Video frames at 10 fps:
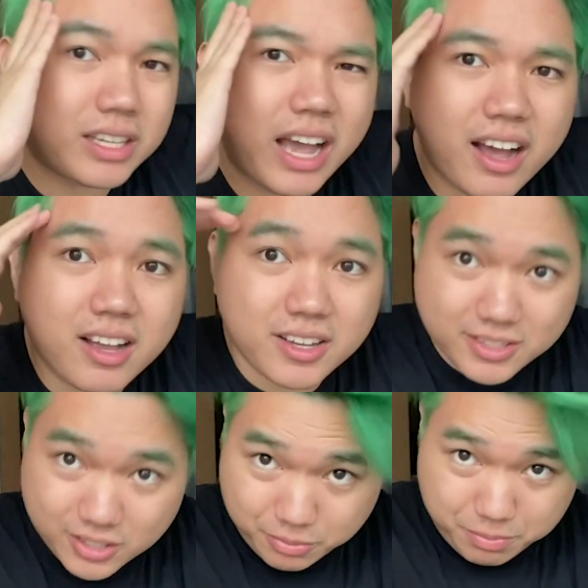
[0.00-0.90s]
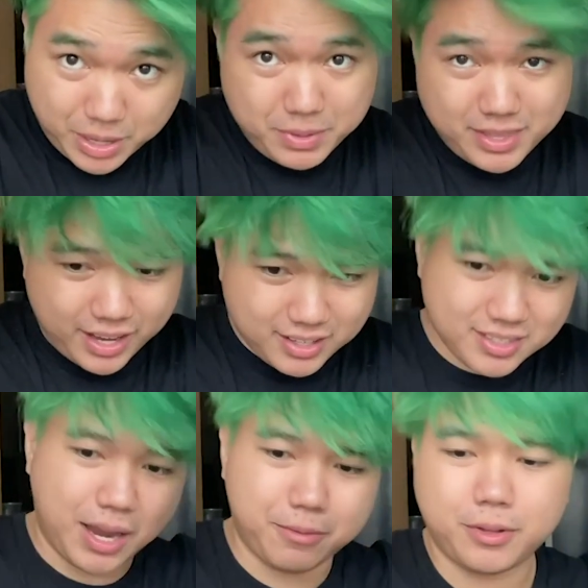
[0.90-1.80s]
Yeah, so maybe next
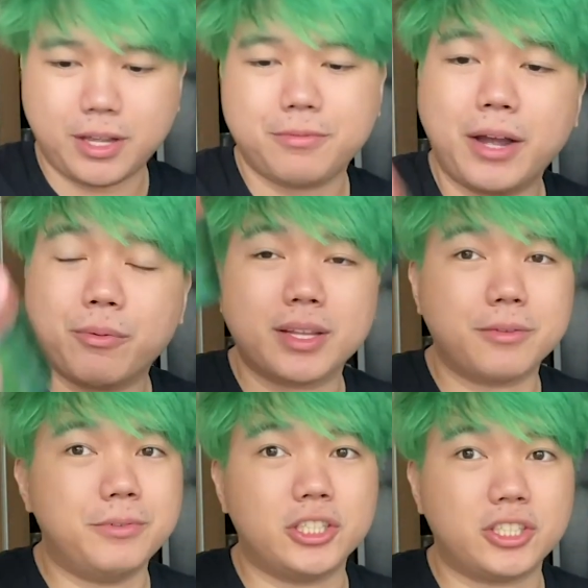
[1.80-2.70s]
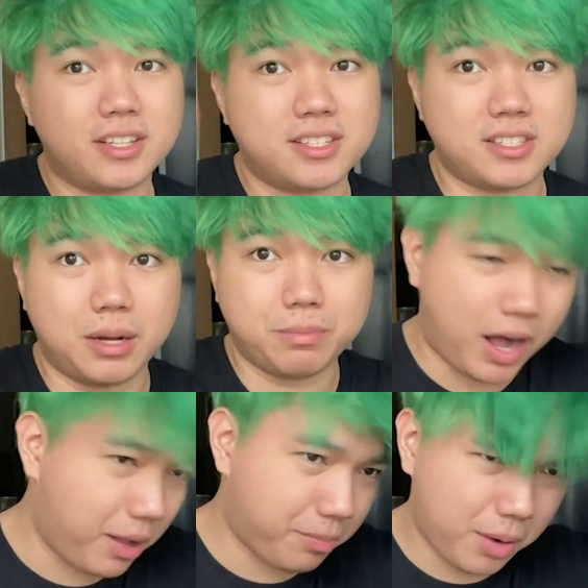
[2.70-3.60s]
time if I want to finish this tub,
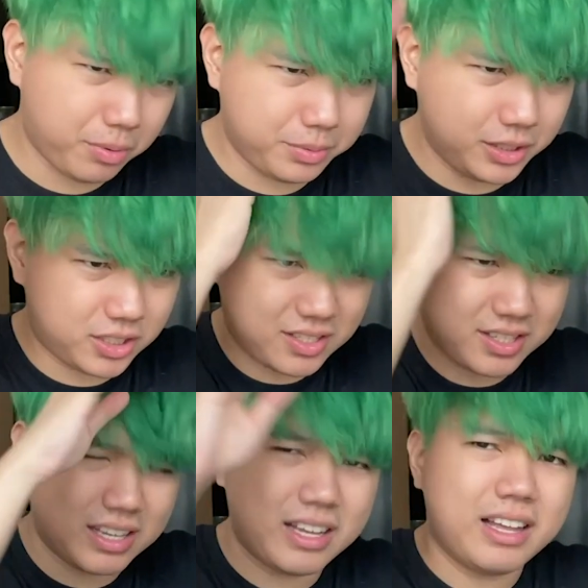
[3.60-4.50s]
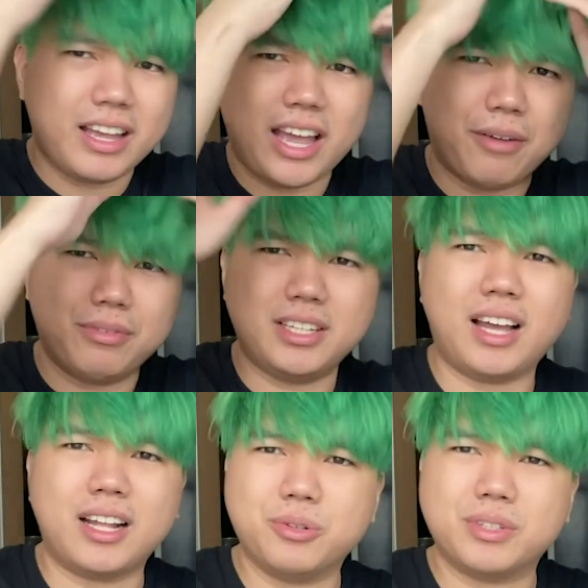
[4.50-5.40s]
I'll probably just heavily
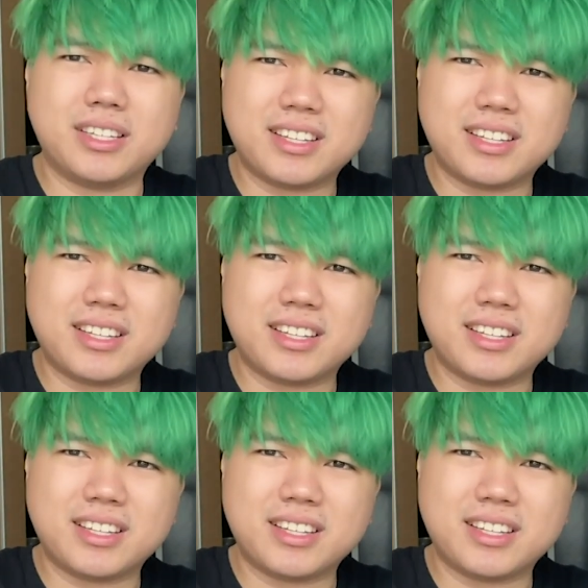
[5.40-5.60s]
dilute it